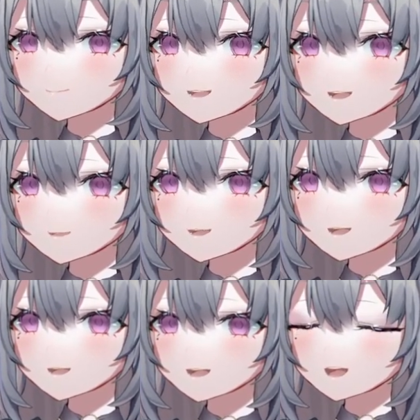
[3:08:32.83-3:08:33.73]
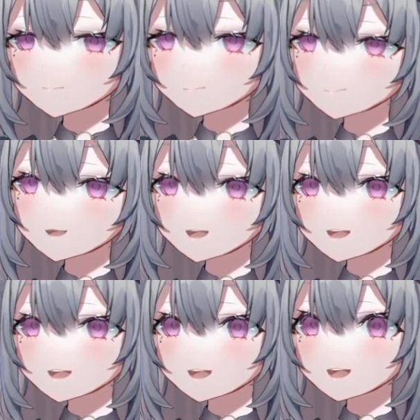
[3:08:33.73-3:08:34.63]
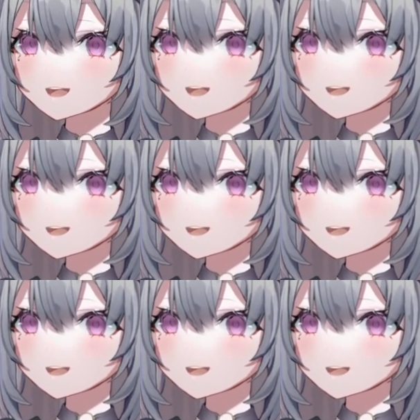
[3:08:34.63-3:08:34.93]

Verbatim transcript: and then finally things settled down. We're just like,